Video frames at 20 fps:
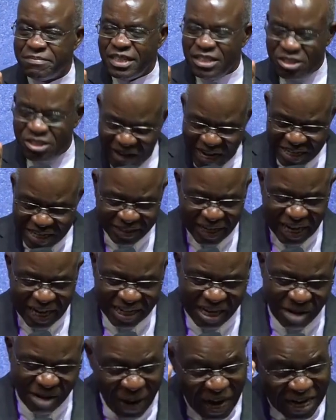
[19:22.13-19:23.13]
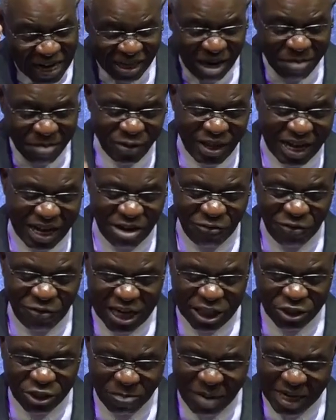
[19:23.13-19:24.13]
Dress and keep. I'll come to that
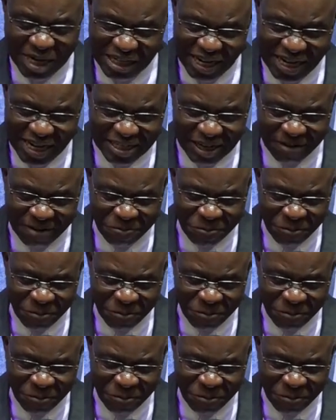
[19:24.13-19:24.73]
definition much later.